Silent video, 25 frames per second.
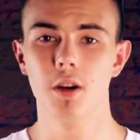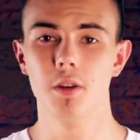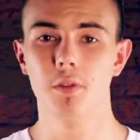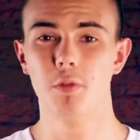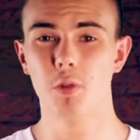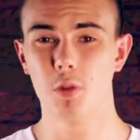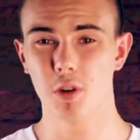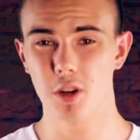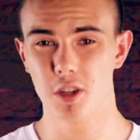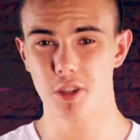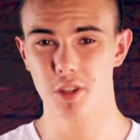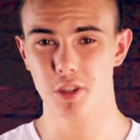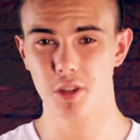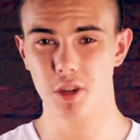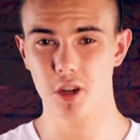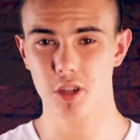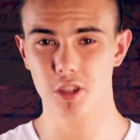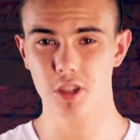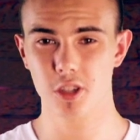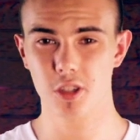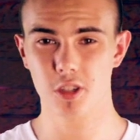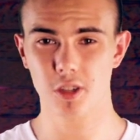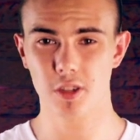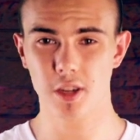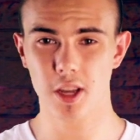For
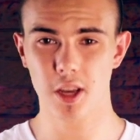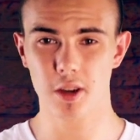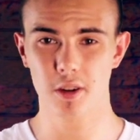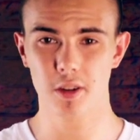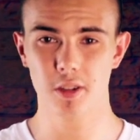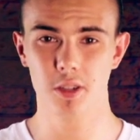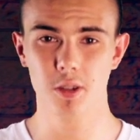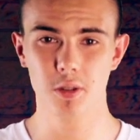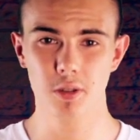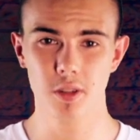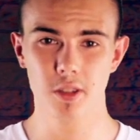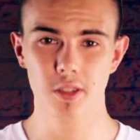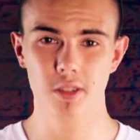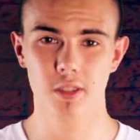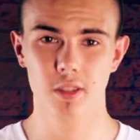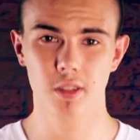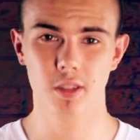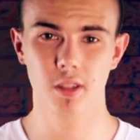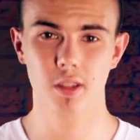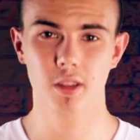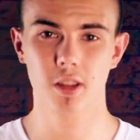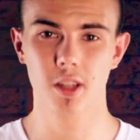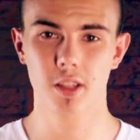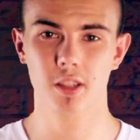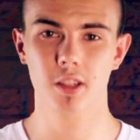instructions on how to do this,
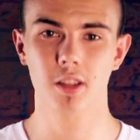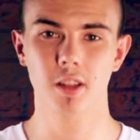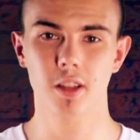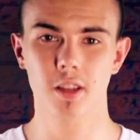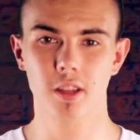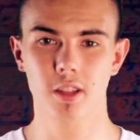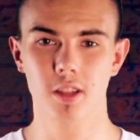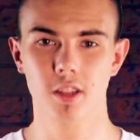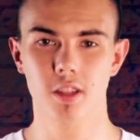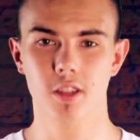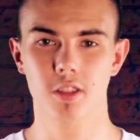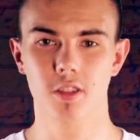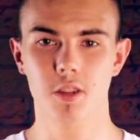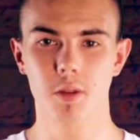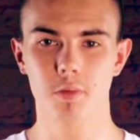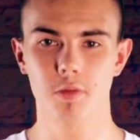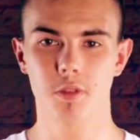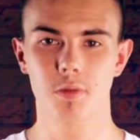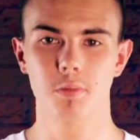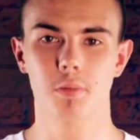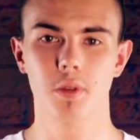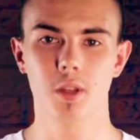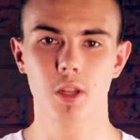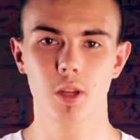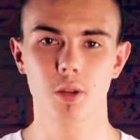click the link in the
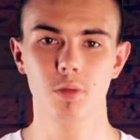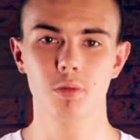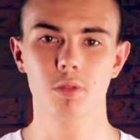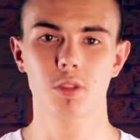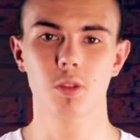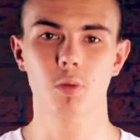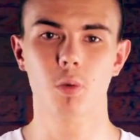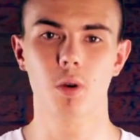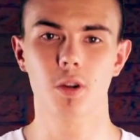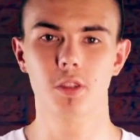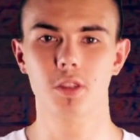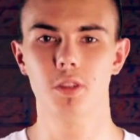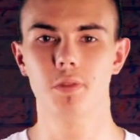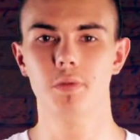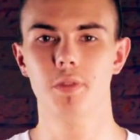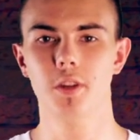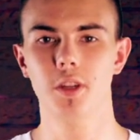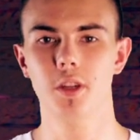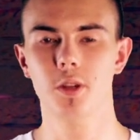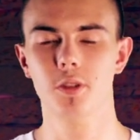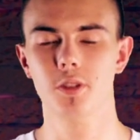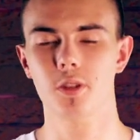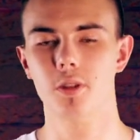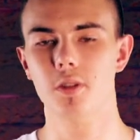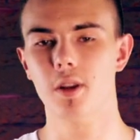description below to watch our
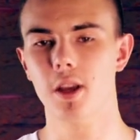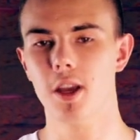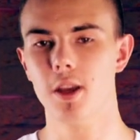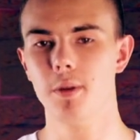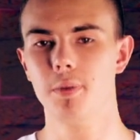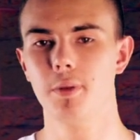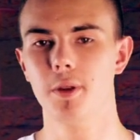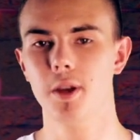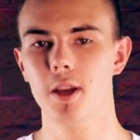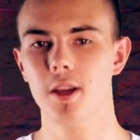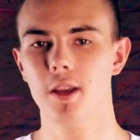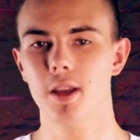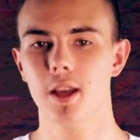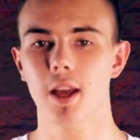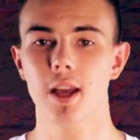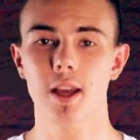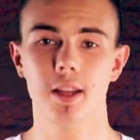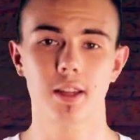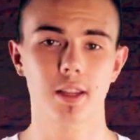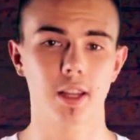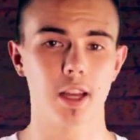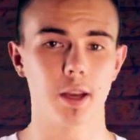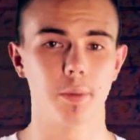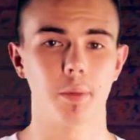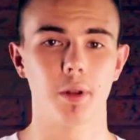videos on APA
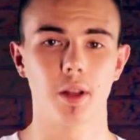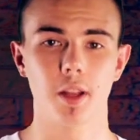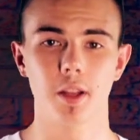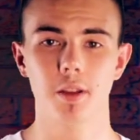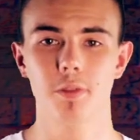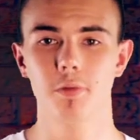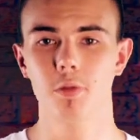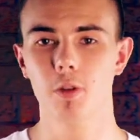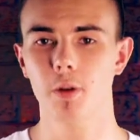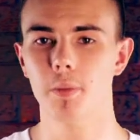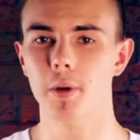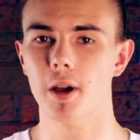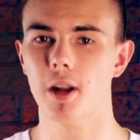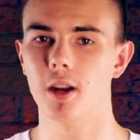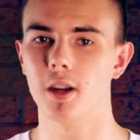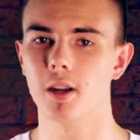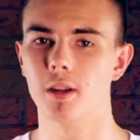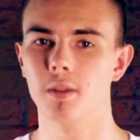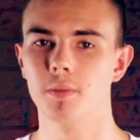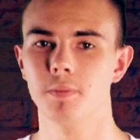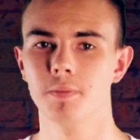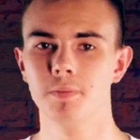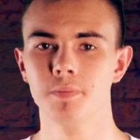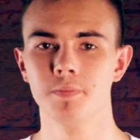and MLA formatting.